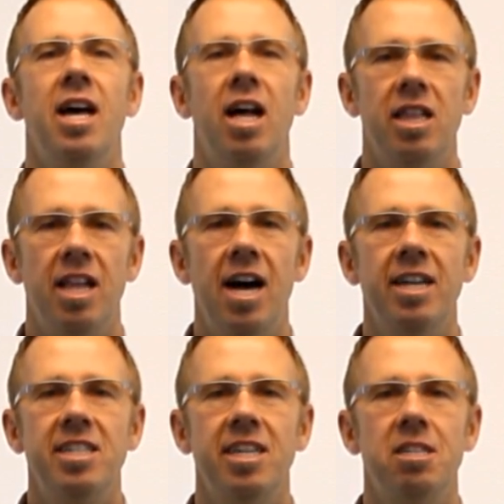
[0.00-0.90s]
A lot
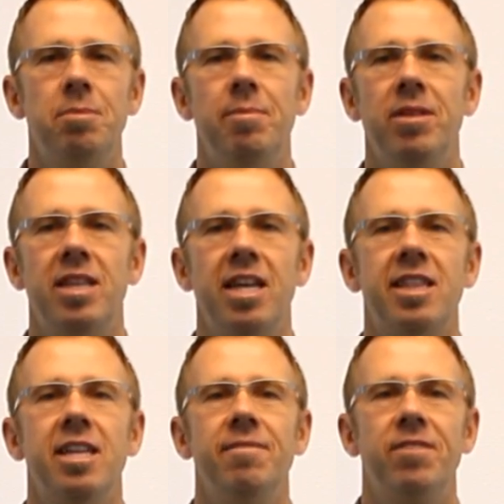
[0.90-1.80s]
of salespeople think
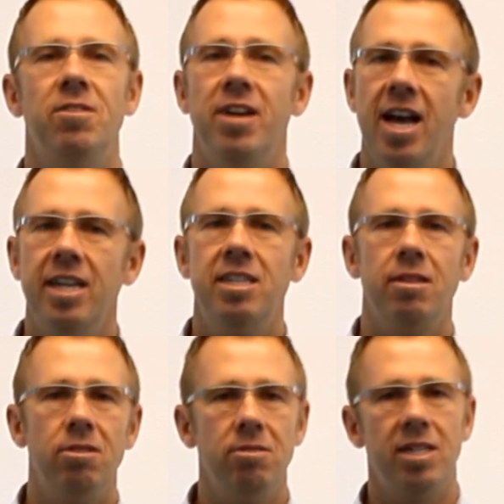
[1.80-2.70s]
that if they're nice,
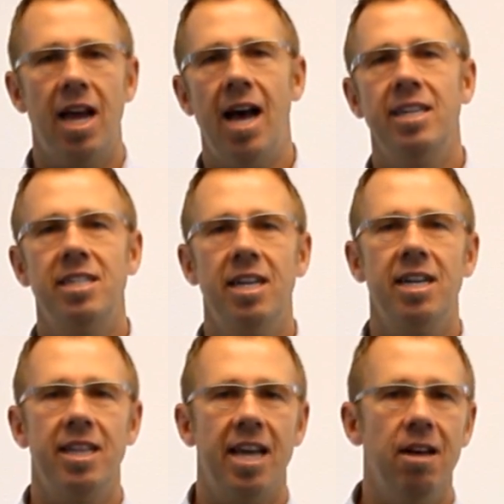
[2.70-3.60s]
enthusiastic,
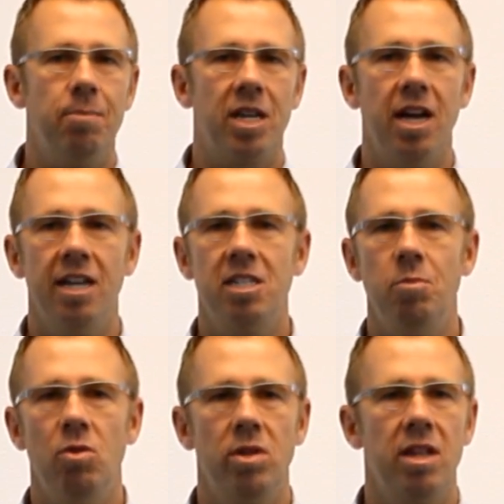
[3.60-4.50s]
and they help the
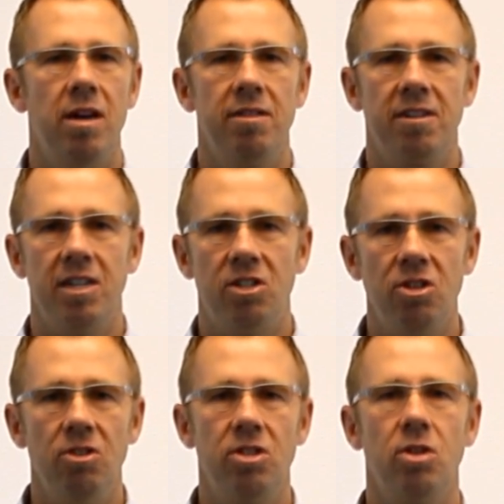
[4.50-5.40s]
customer with all their
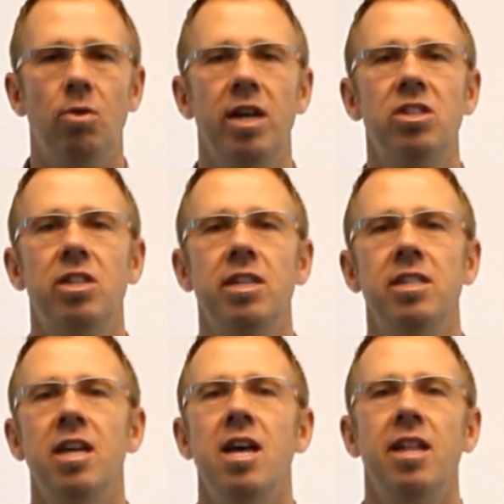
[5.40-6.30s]
concerns and
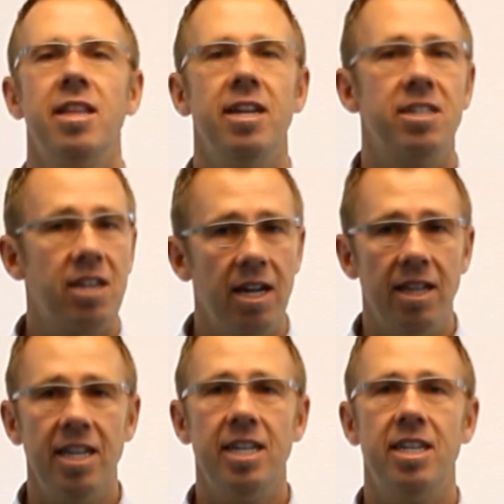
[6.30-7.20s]
questions, then it's going to
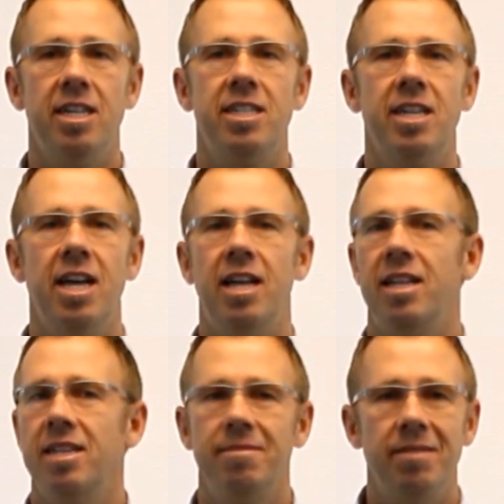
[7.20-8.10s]
lead to a sale.
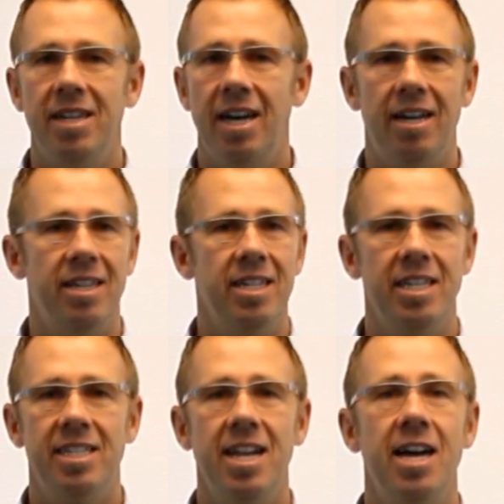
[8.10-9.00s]
No,
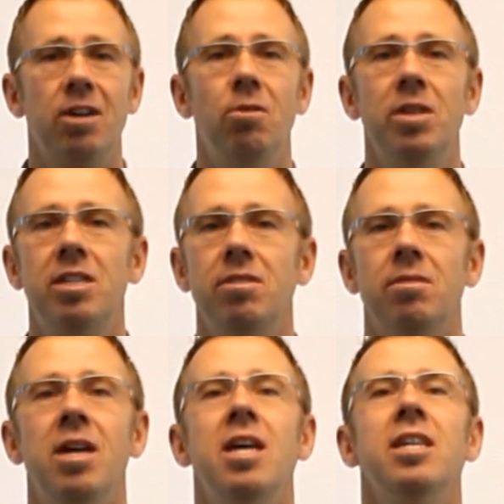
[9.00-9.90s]
it's not going to.
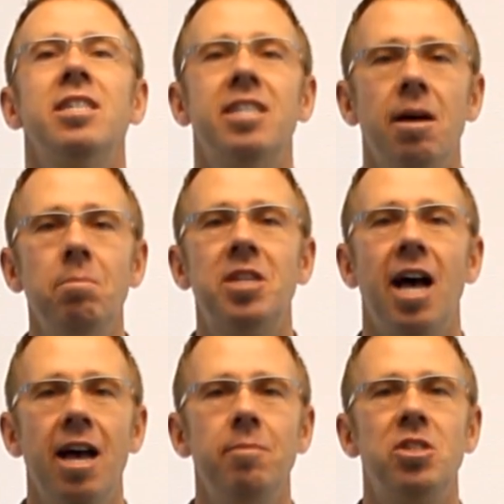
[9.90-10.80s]

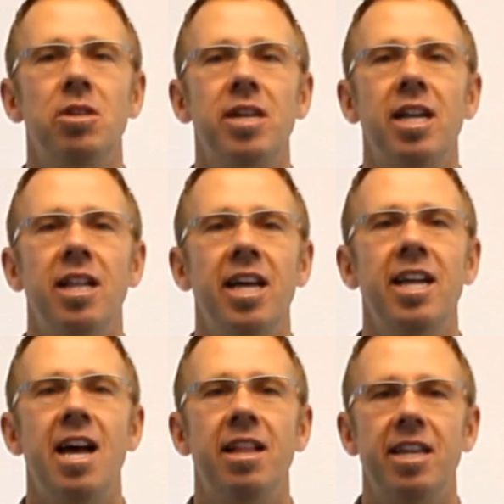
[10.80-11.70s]
Sometimes you'll get a
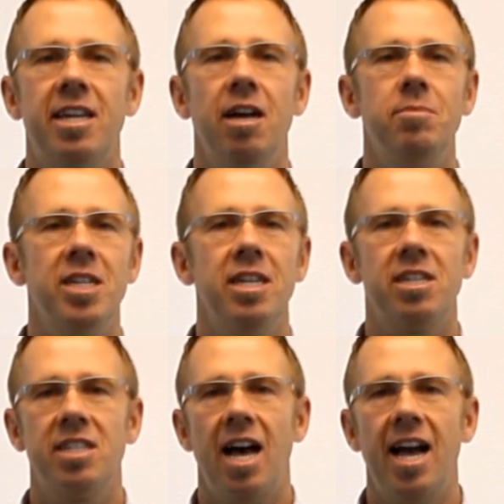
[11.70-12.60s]
laydown that comes in
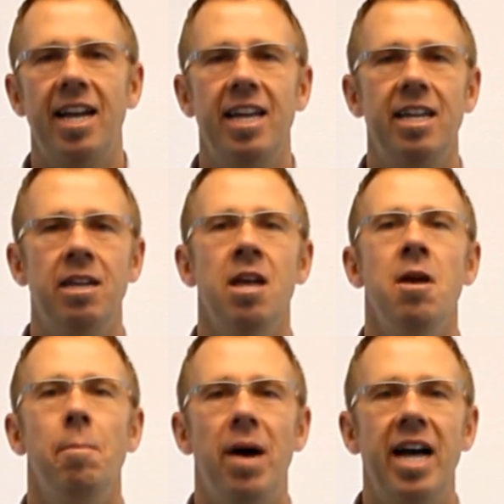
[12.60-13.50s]
excited and
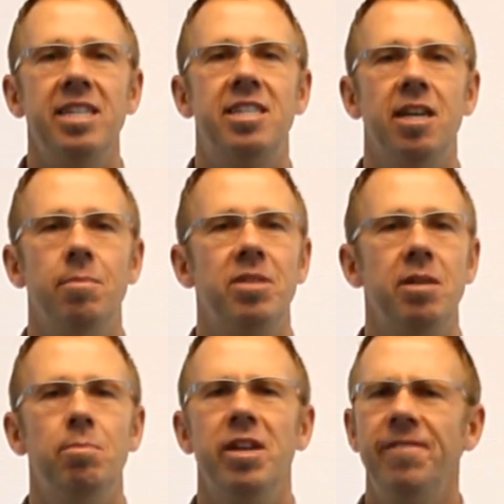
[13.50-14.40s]
buys
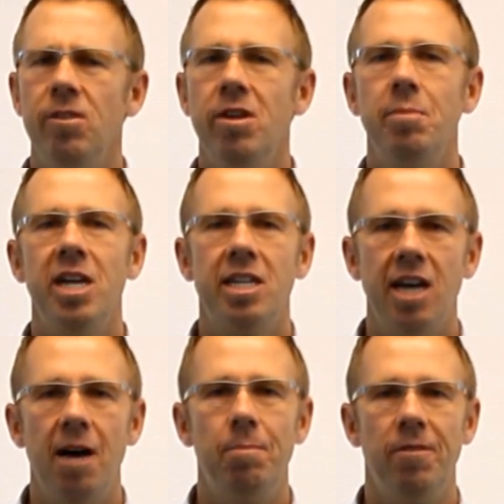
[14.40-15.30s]
something, but if you want to be a
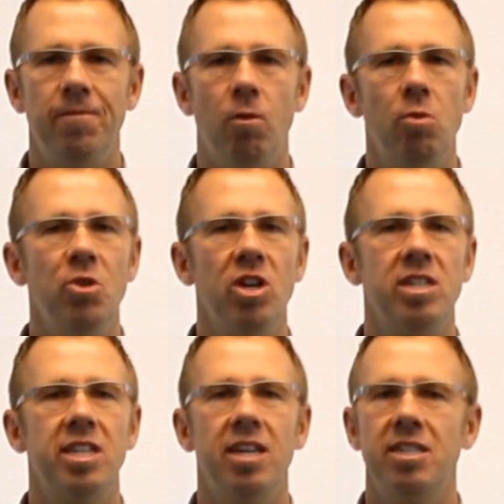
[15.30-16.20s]
top performer in
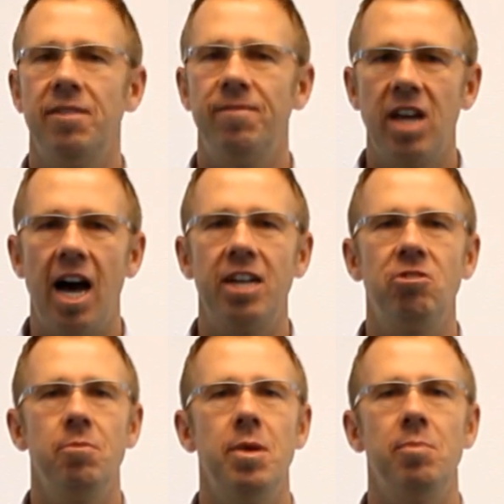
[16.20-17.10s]
sales, you've got
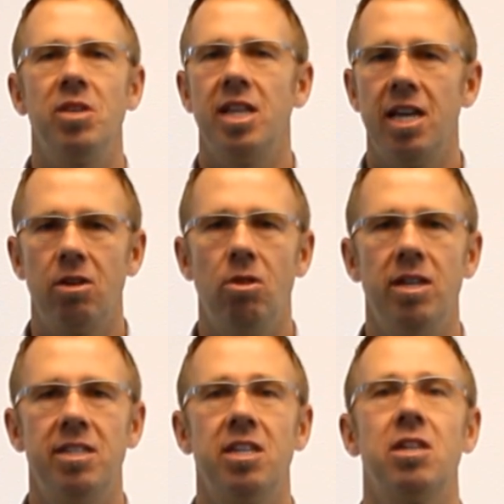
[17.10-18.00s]
to remember the end goal
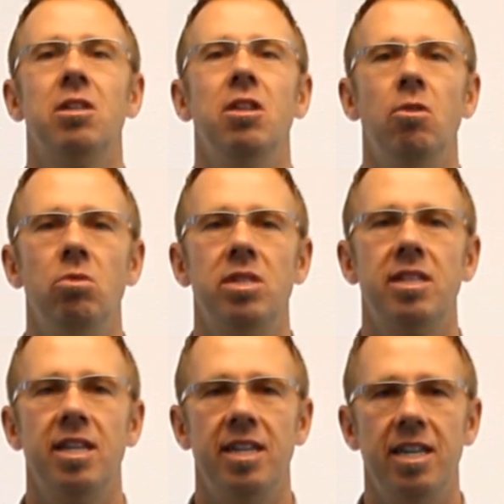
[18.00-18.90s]
is to close
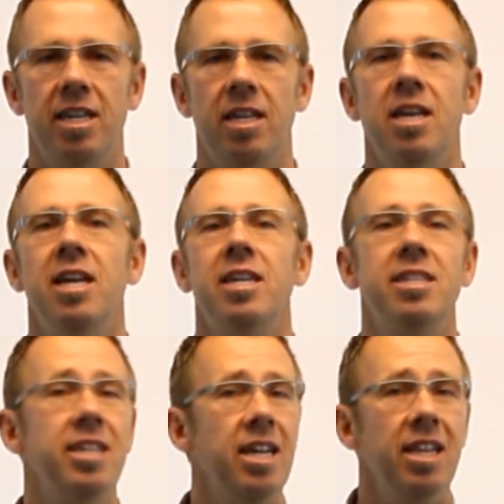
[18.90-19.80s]
the deal. You
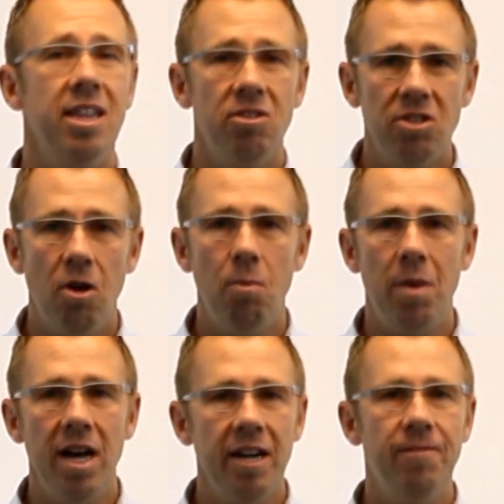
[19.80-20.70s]
see, there's no
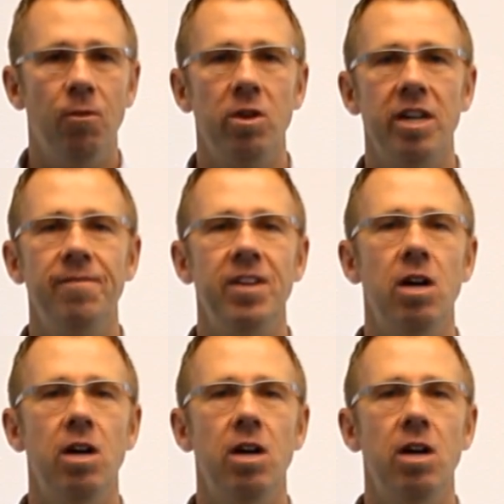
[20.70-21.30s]
money for you if you